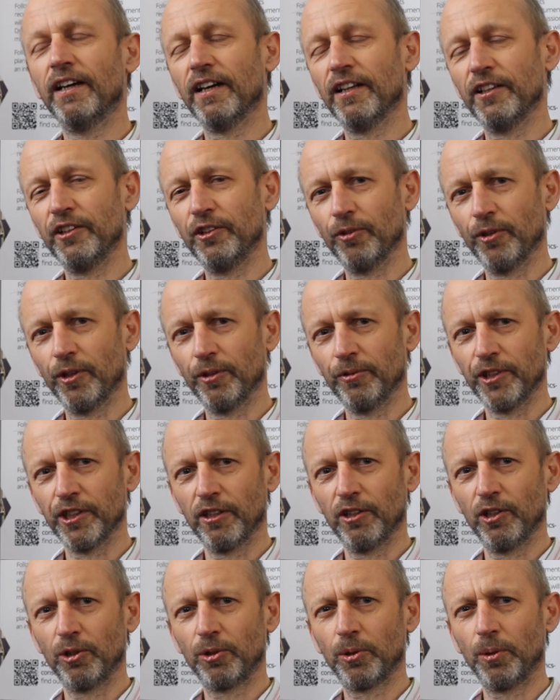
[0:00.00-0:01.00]
and the other is a
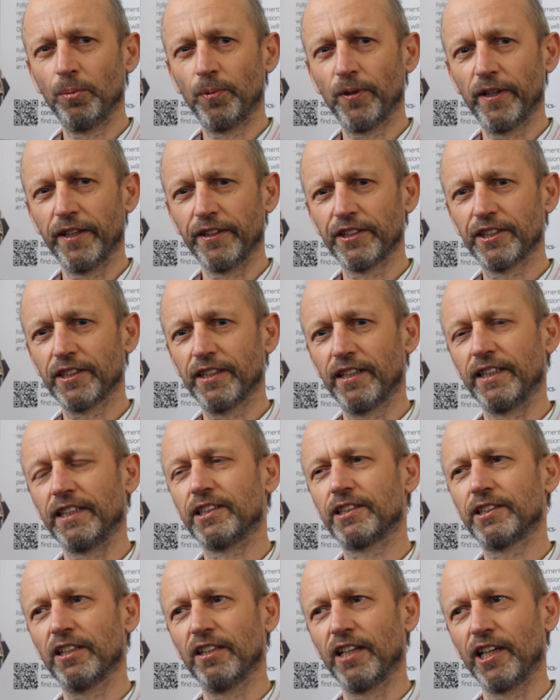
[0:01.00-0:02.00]
local plan site
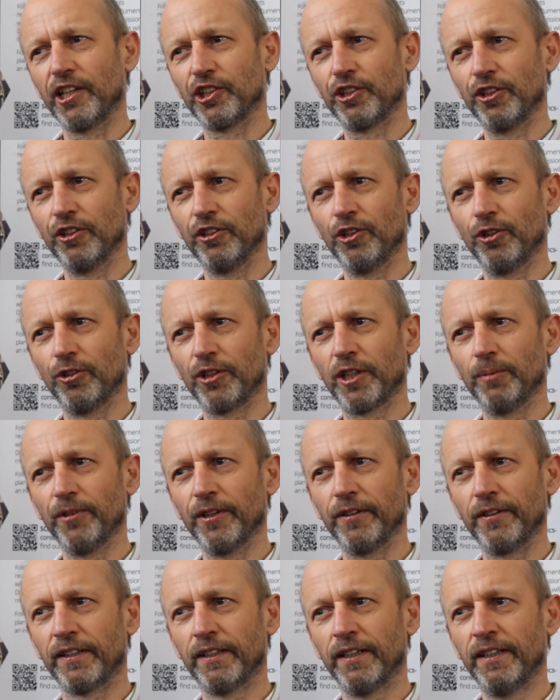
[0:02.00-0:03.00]
selection document.